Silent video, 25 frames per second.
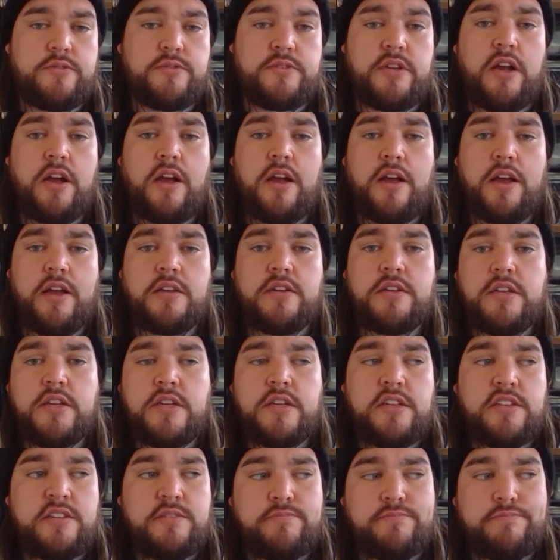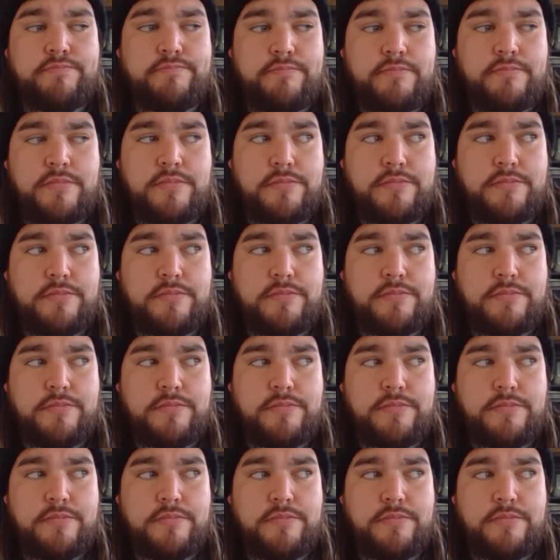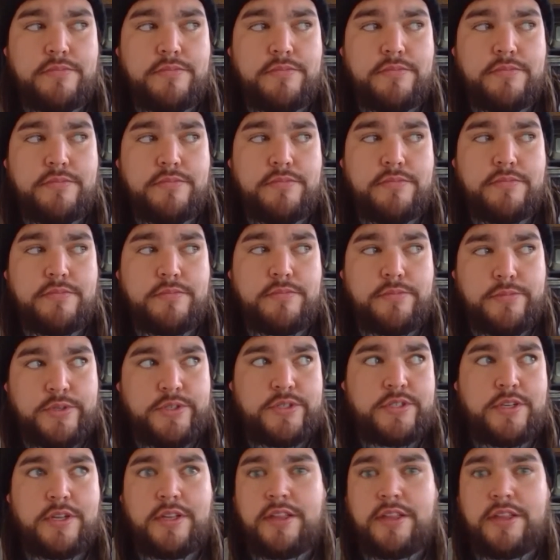not. There's a class divide there.